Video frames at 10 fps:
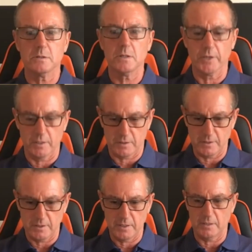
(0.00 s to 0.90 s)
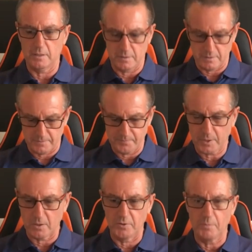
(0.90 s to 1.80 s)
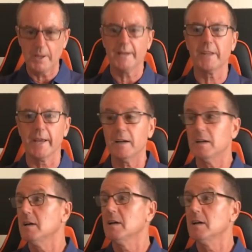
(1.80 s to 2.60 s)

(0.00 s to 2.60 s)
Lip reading: on the bed there,